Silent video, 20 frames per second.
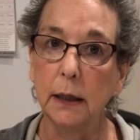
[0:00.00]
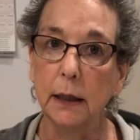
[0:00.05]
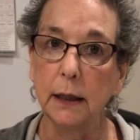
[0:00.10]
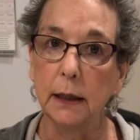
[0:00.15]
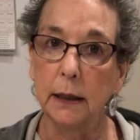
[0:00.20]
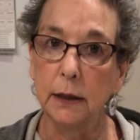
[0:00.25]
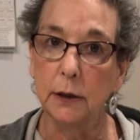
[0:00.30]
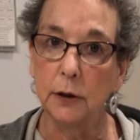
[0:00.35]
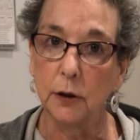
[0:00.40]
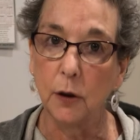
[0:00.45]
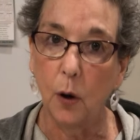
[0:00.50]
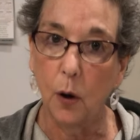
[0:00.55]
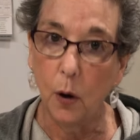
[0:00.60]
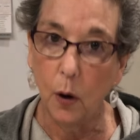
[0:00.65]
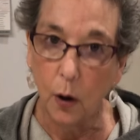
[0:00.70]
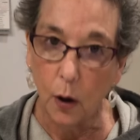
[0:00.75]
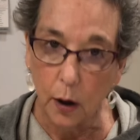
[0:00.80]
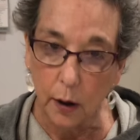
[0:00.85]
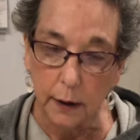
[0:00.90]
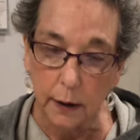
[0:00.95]
in
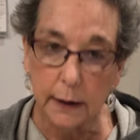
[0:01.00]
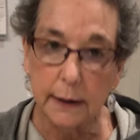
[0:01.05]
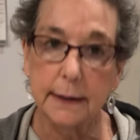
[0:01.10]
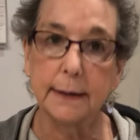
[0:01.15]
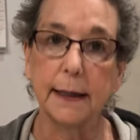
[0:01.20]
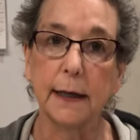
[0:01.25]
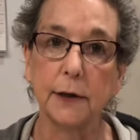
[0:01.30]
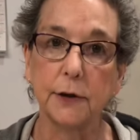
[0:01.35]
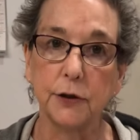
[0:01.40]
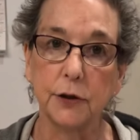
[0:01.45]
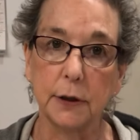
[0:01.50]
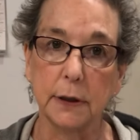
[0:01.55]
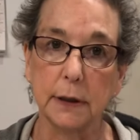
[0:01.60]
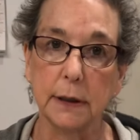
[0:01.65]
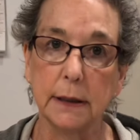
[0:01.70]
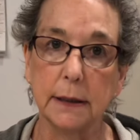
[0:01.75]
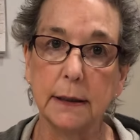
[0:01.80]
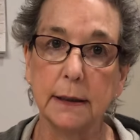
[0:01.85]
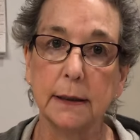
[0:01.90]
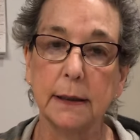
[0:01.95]
all the
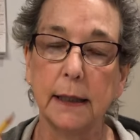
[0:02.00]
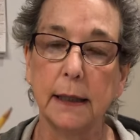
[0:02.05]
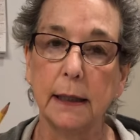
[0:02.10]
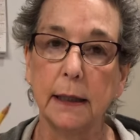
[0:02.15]
sections